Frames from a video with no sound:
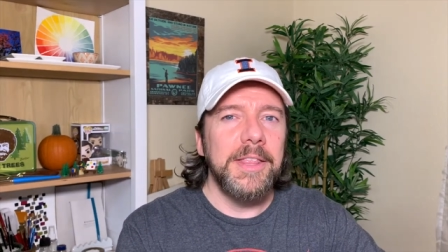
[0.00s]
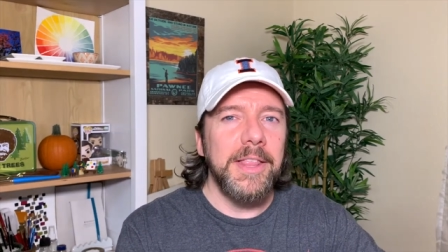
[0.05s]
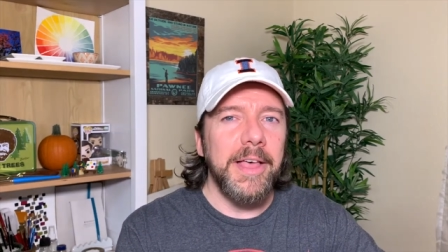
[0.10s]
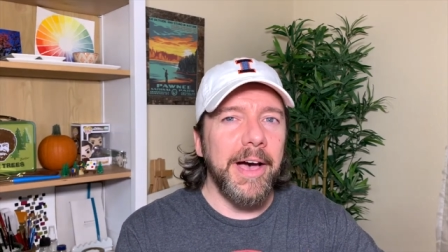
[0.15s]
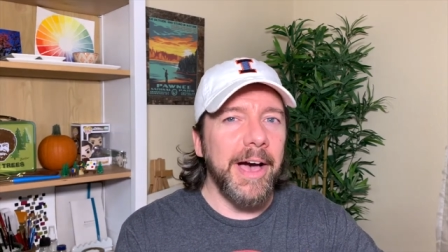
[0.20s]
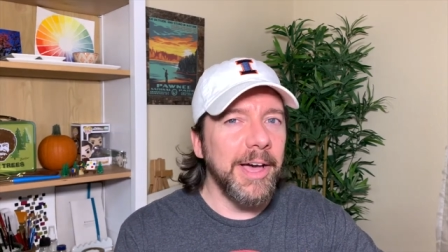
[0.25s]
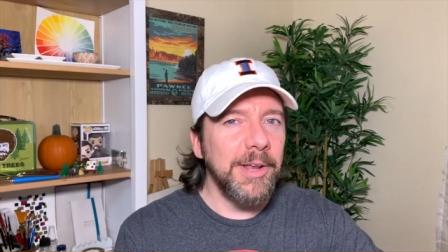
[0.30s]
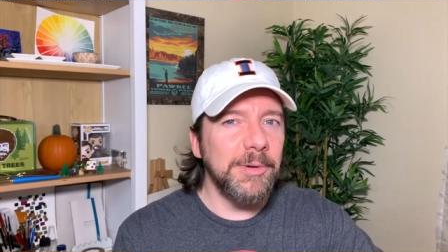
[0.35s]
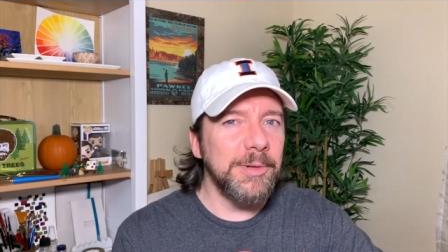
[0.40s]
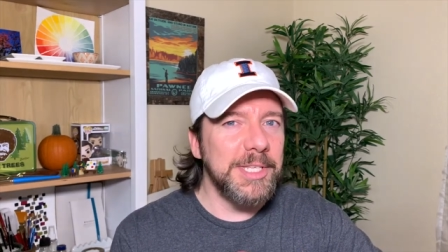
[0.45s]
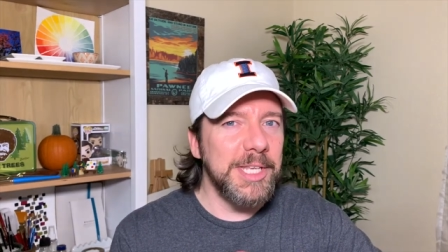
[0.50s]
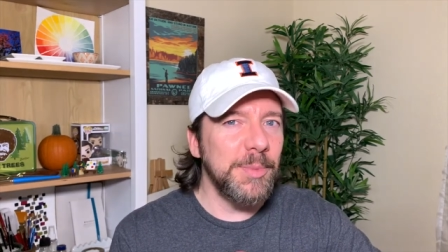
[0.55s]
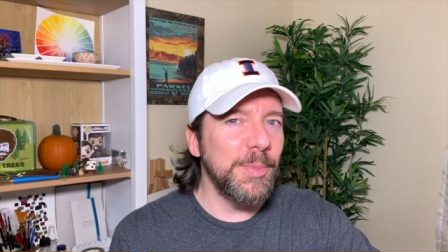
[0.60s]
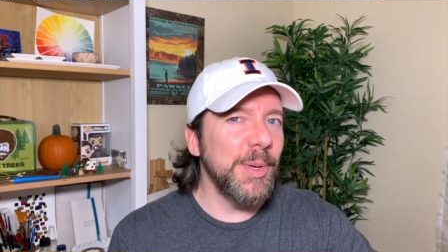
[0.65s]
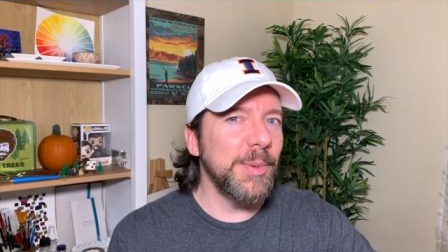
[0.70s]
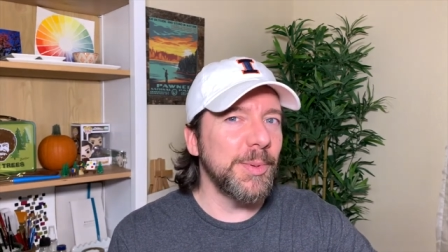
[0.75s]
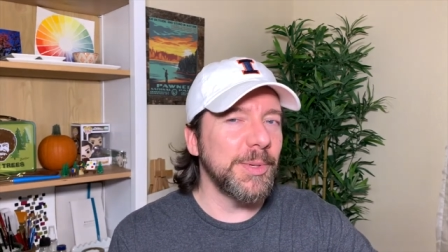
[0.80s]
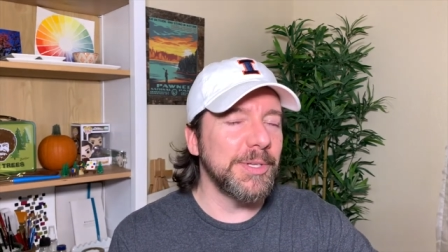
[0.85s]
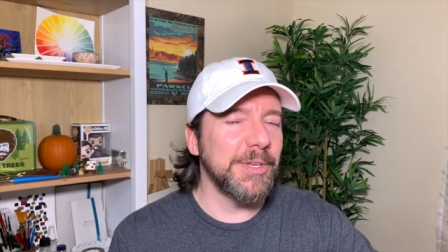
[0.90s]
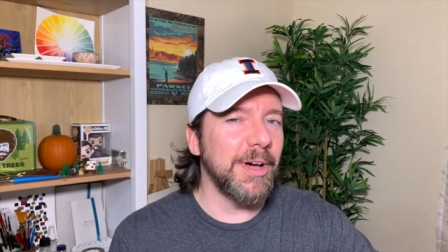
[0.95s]
I don't see
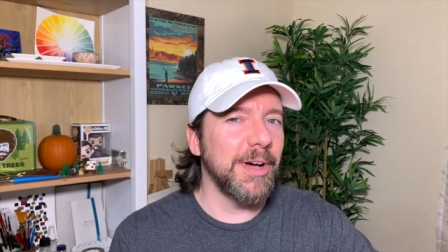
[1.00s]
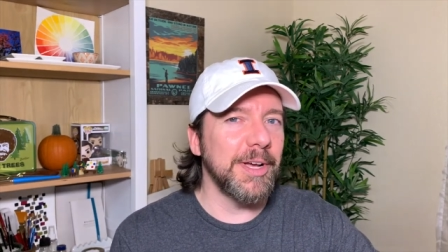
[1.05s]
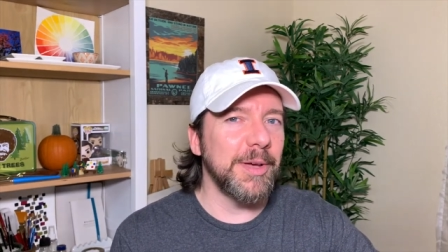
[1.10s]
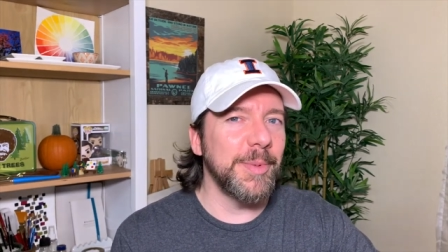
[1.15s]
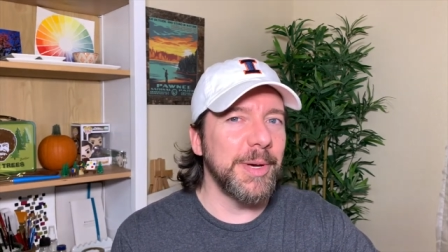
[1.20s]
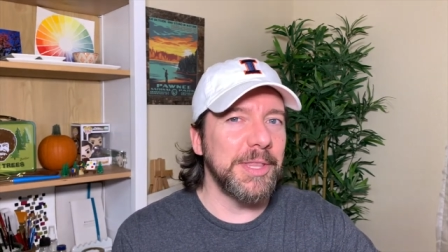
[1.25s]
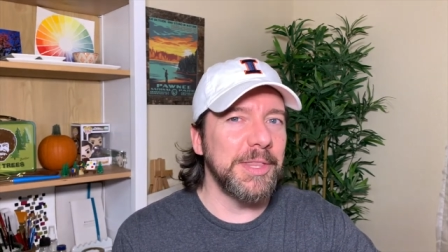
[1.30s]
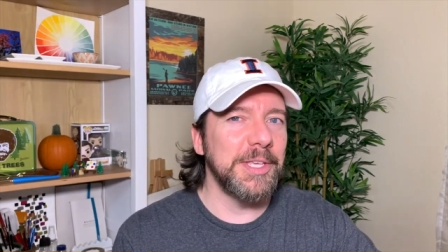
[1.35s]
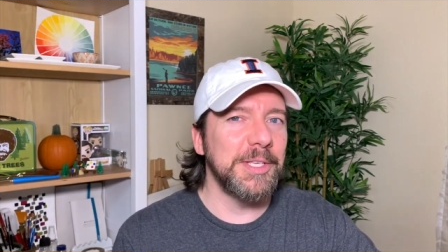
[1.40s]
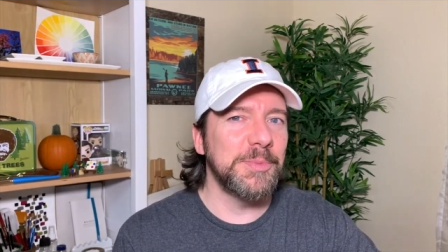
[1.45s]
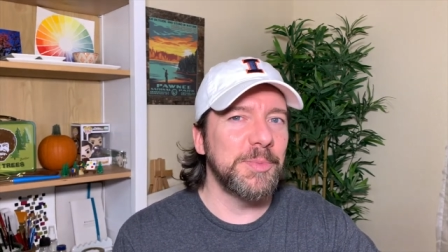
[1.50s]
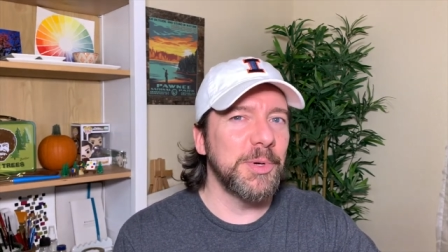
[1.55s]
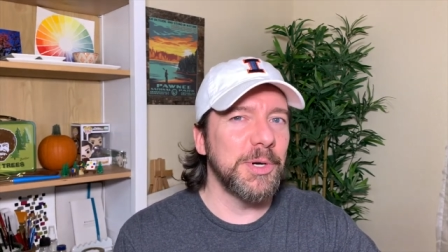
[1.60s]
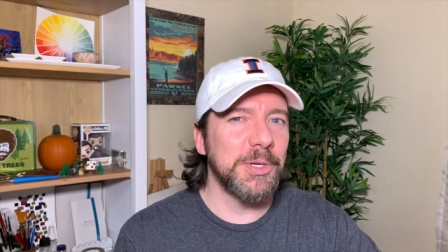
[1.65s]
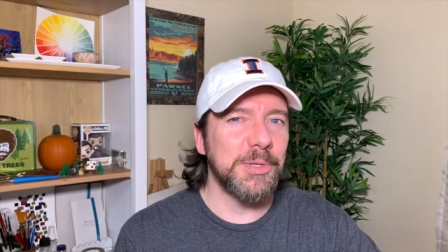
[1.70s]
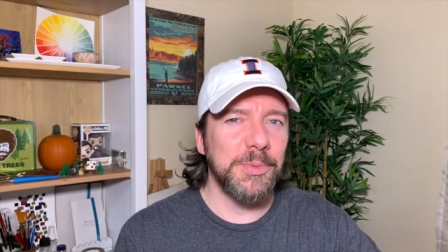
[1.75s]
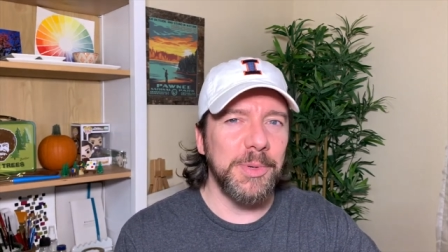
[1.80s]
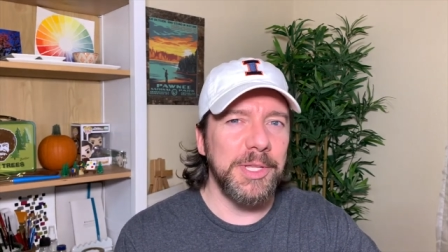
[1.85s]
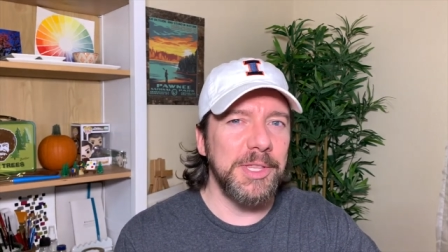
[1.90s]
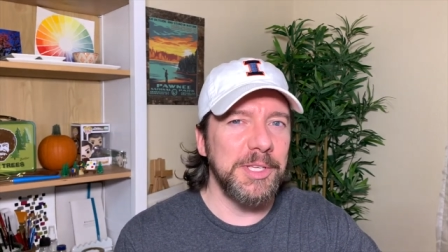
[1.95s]
people talk about these
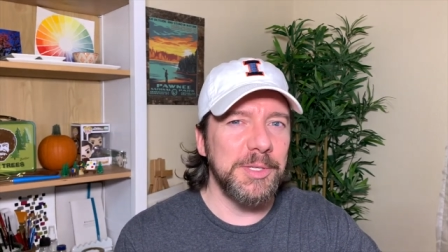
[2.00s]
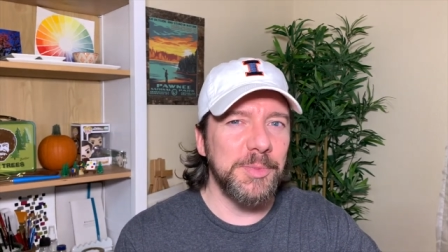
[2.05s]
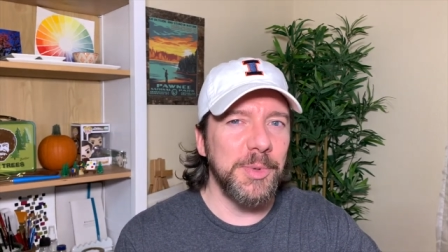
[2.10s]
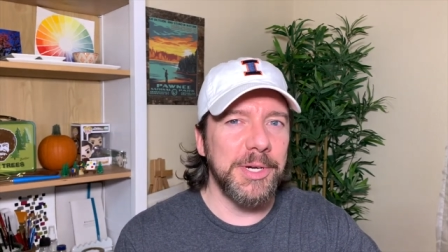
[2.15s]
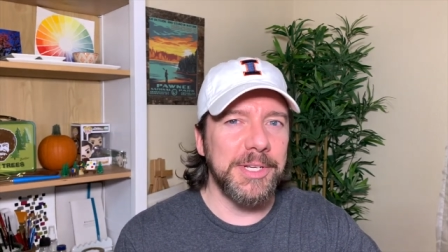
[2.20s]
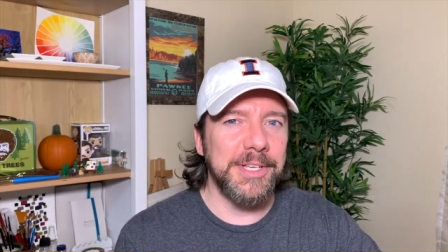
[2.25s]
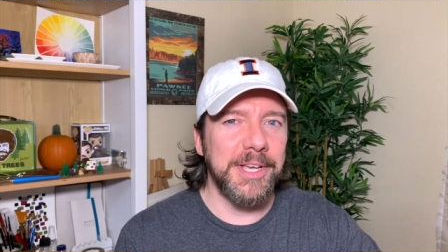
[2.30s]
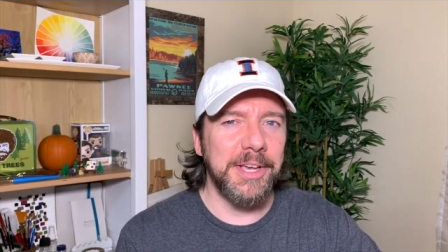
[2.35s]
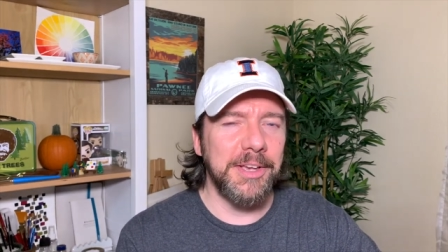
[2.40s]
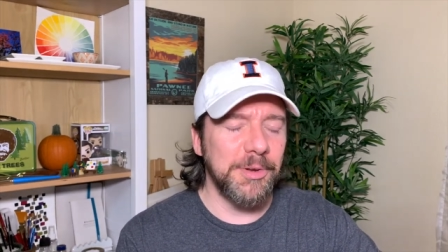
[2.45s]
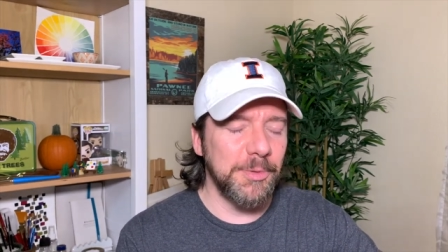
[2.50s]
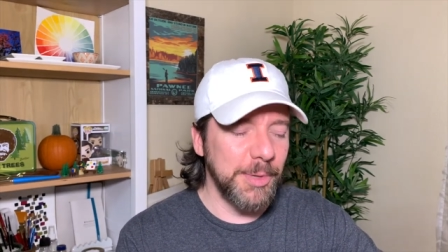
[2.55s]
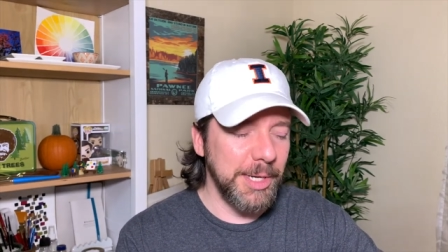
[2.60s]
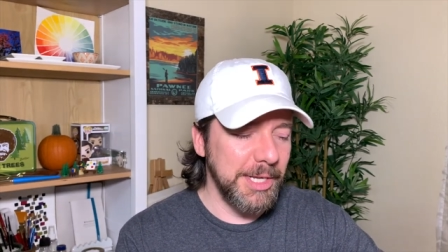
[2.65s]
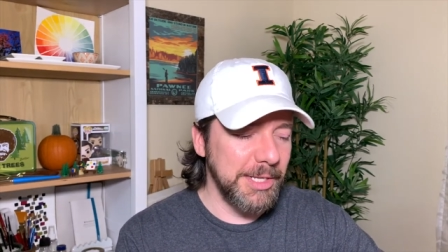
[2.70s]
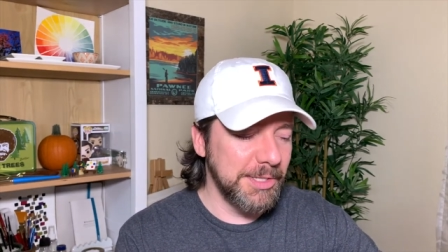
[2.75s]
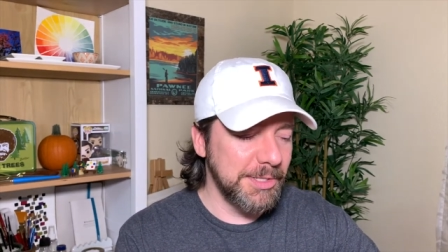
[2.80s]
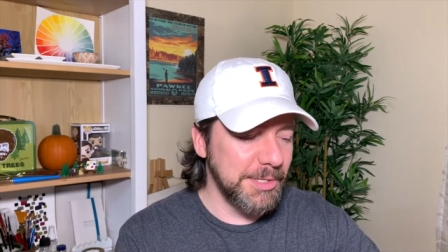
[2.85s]
books, read these books on Goodreads.